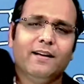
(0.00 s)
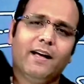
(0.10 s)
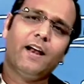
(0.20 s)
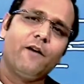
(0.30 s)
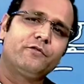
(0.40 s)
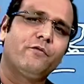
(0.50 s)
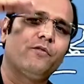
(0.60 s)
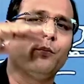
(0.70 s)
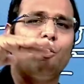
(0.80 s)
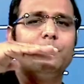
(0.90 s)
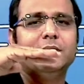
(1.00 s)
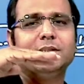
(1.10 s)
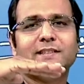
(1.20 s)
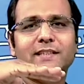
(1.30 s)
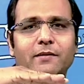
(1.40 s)
And after a few
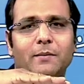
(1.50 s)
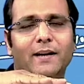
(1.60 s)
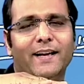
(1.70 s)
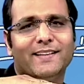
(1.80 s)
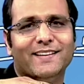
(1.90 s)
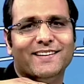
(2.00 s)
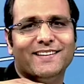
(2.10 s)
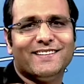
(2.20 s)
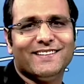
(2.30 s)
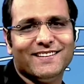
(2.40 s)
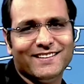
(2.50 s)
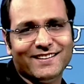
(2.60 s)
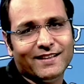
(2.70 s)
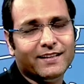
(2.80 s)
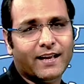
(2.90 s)
moments, they will be like this.
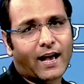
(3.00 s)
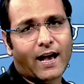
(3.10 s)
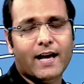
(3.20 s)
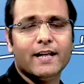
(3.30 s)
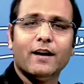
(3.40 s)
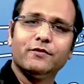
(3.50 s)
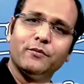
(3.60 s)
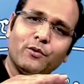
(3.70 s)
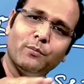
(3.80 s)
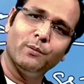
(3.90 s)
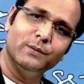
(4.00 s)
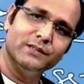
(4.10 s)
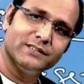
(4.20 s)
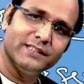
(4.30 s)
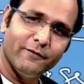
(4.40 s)
And after a few
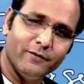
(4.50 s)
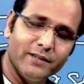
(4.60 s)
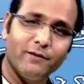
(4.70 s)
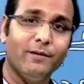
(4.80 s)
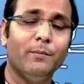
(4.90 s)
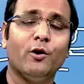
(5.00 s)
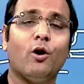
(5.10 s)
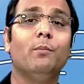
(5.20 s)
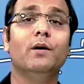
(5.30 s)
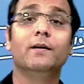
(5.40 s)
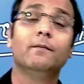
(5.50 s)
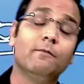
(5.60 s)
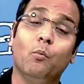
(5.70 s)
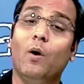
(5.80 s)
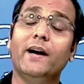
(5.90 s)
moments, everything will be normal.
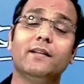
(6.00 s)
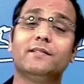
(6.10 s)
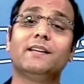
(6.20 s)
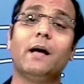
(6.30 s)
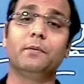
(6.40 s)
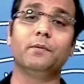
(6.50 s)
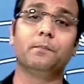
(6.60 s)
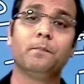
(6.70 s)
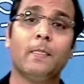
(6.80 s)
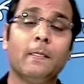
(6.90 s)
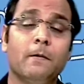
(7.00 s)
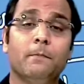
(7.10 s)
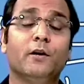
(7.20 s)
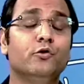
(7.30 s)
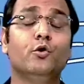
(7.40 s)
Why does it happen?
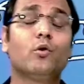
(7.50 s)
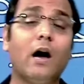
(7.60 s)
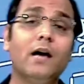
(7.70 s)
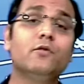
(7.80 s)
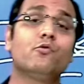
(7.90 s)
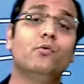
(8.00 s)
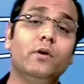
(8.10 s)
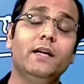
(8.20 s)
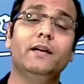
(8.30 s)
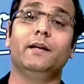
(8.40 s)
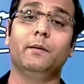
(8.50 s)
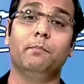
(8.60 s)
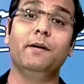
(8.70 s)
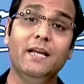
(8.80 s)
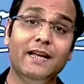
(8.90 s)
Because you can't really
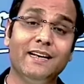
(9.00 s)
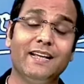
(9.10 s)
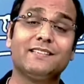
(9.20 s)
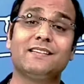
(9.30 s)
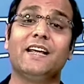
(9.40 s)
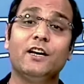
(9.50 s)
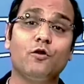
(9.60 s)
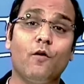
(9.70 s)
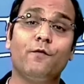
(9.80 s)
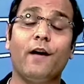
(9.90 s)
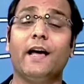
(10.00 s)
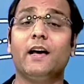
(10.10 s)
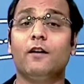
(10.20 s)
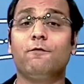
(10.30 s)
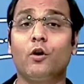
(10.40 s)
be in a state of
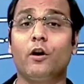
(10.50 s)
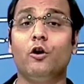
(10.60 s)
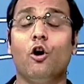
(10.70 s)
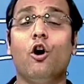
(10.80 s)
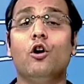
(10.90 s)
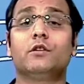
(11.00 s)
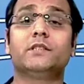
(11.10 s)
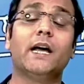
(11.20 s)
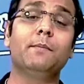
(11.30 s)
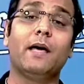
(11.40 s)
anger for a long time.